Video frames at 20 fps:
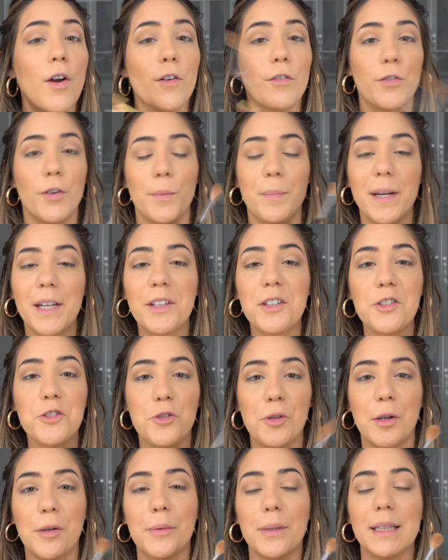For me, the
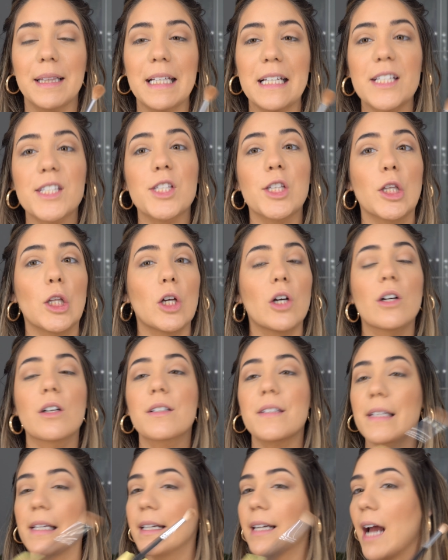trick with these
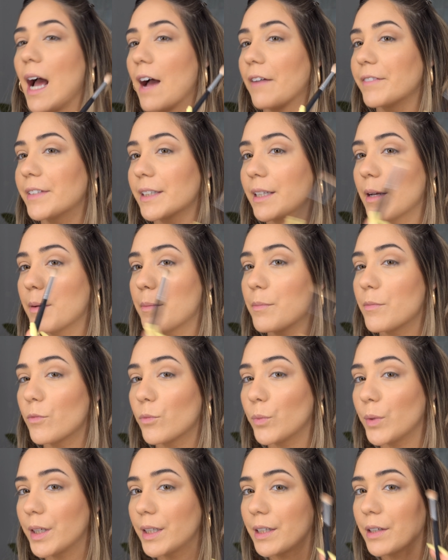looks and having them
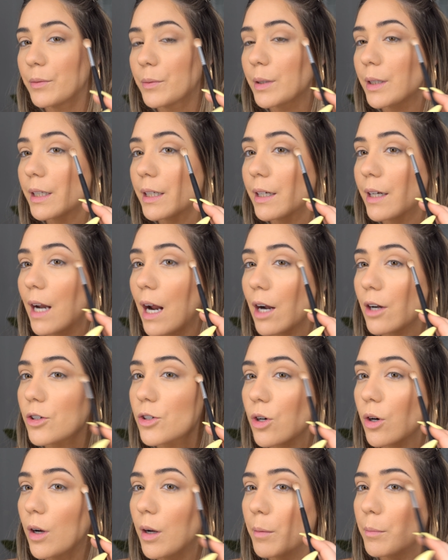really, really
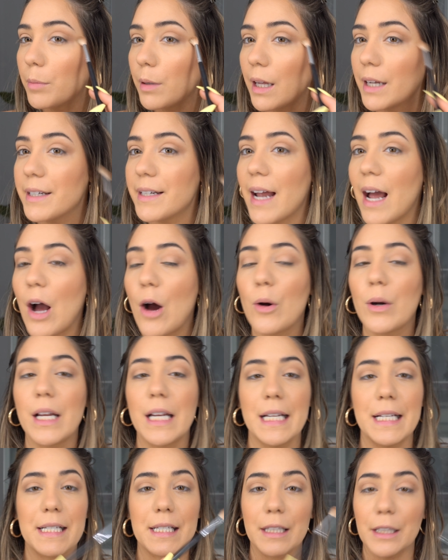natural and blend
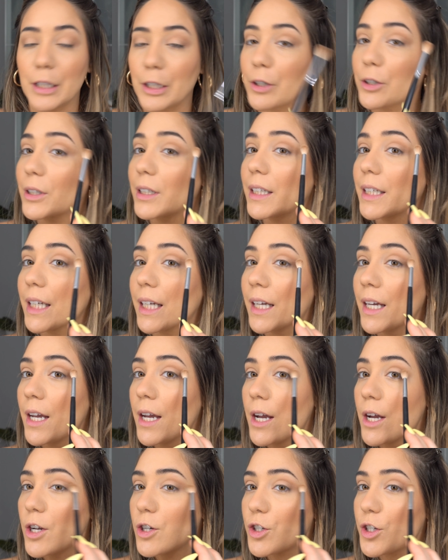out is literally
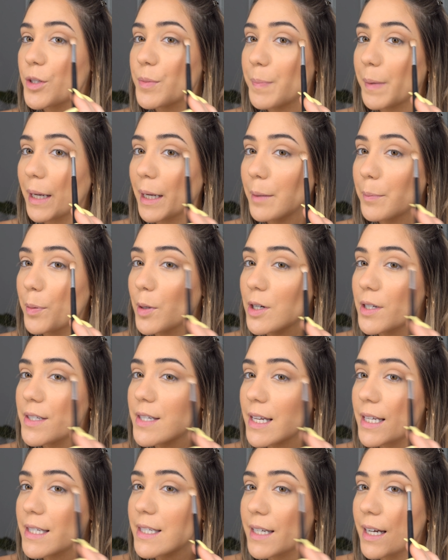just being
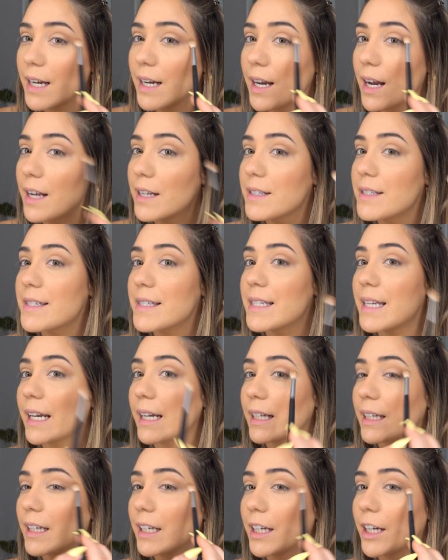persistent and
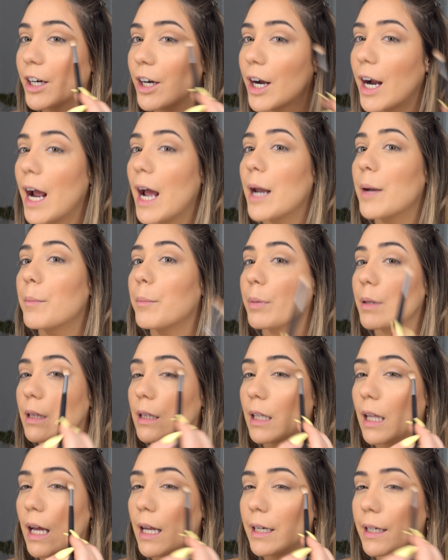sitting here and
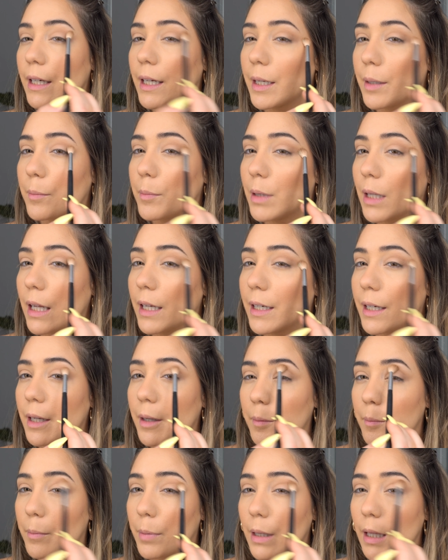blending
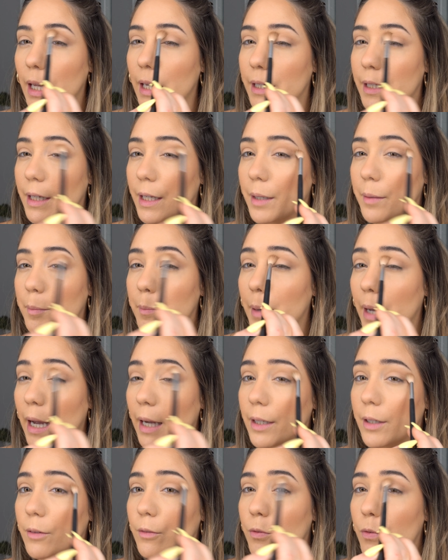
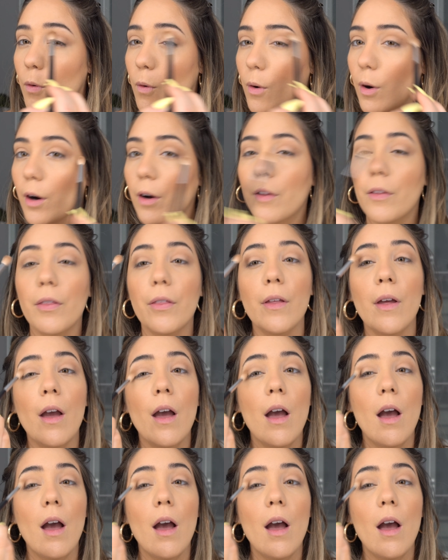back and forth.